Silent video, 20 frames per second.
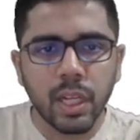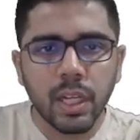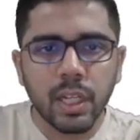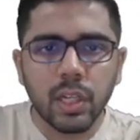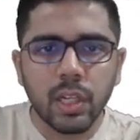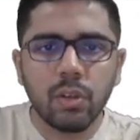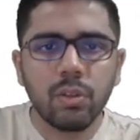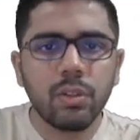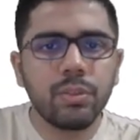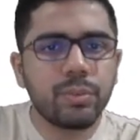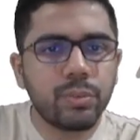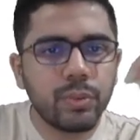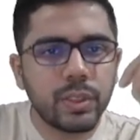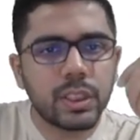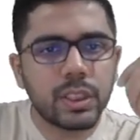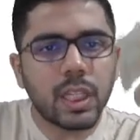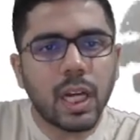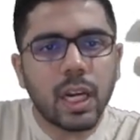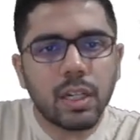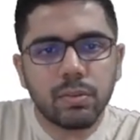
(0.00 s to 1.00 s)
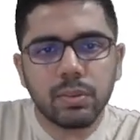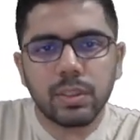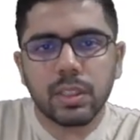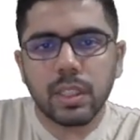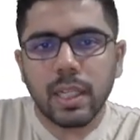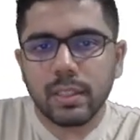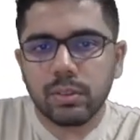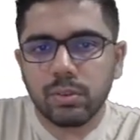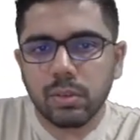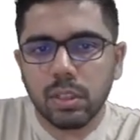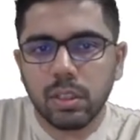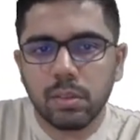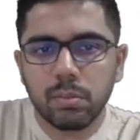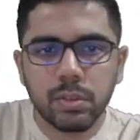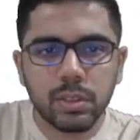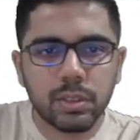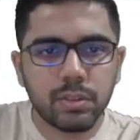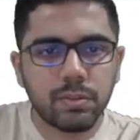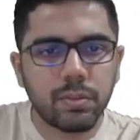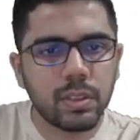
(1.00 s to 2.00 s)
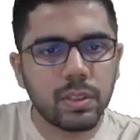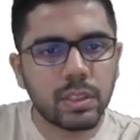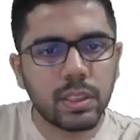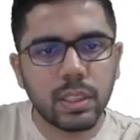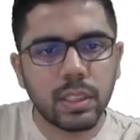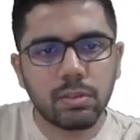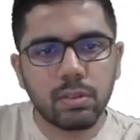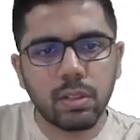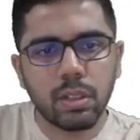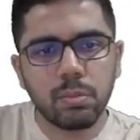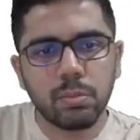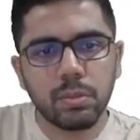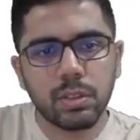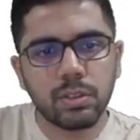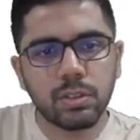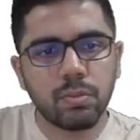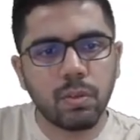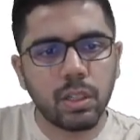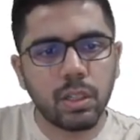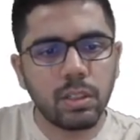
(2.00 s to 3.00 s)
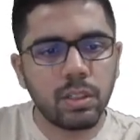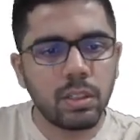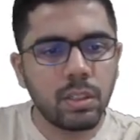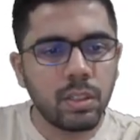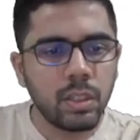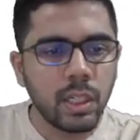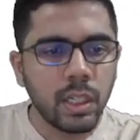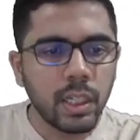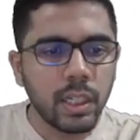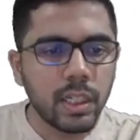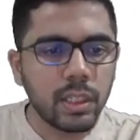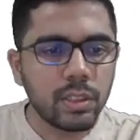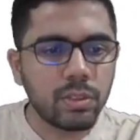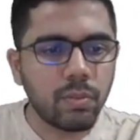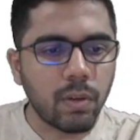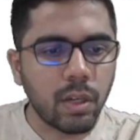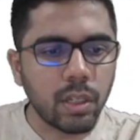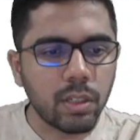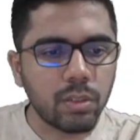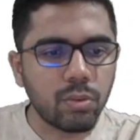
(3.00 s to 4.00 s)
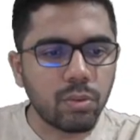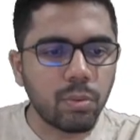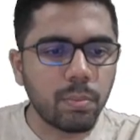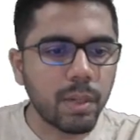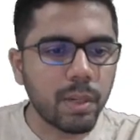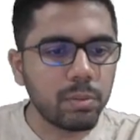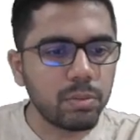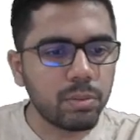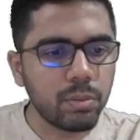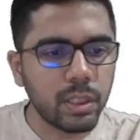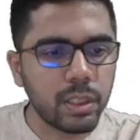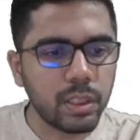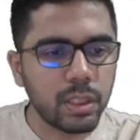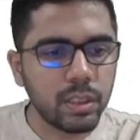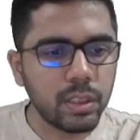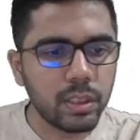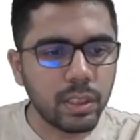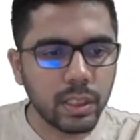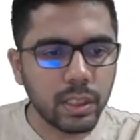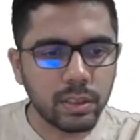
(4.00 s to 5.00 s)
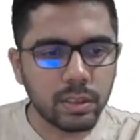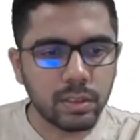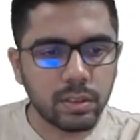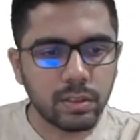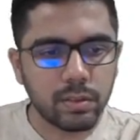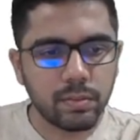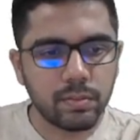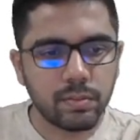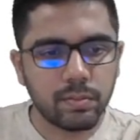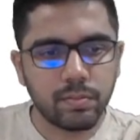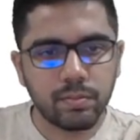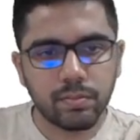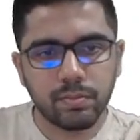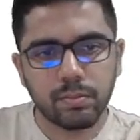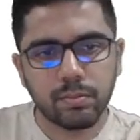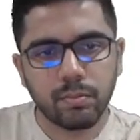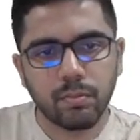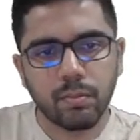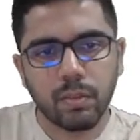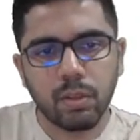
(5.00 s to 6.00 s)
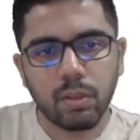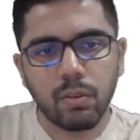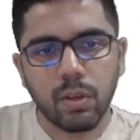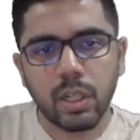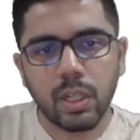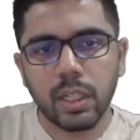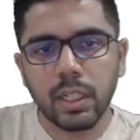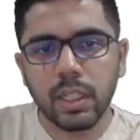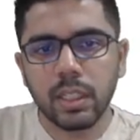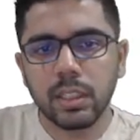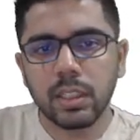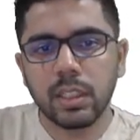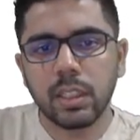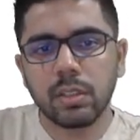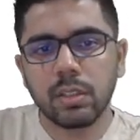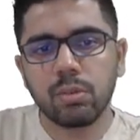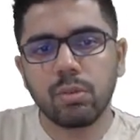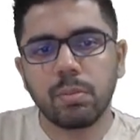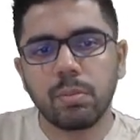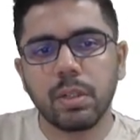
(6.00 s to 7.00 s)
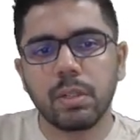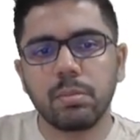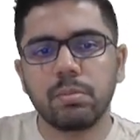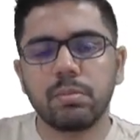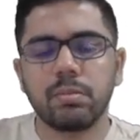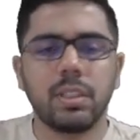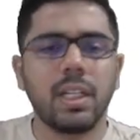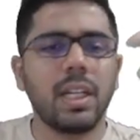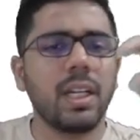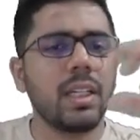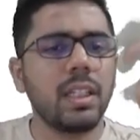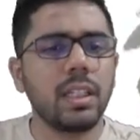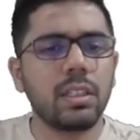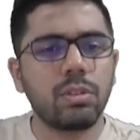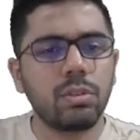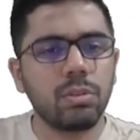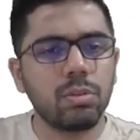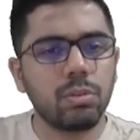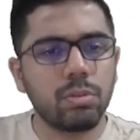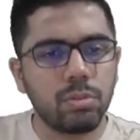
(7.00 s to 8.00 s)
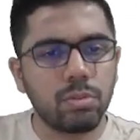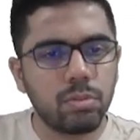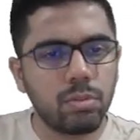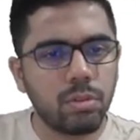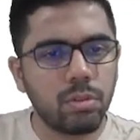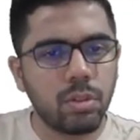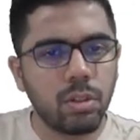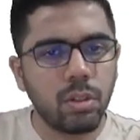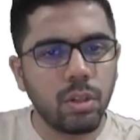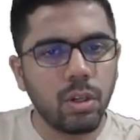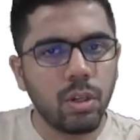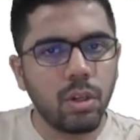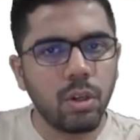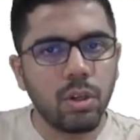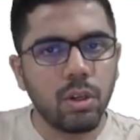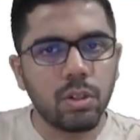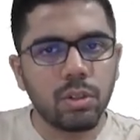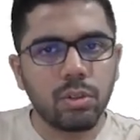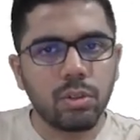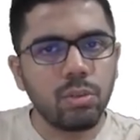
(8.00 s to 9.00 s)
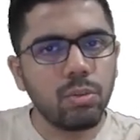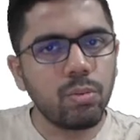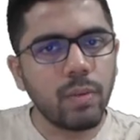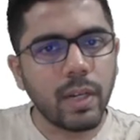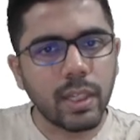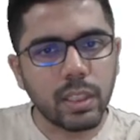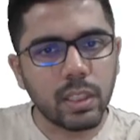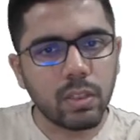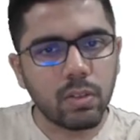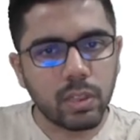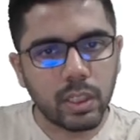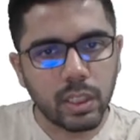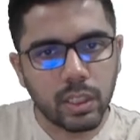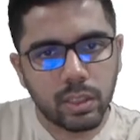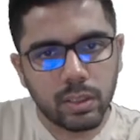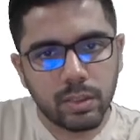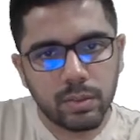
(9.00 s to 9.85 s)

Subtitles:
Now, if we start with natural numbers, first natural number is 1. Is 1 co-prime to 18? Yes. 1 and 18 are co-prime. Can I take 2? 2 I cannot take.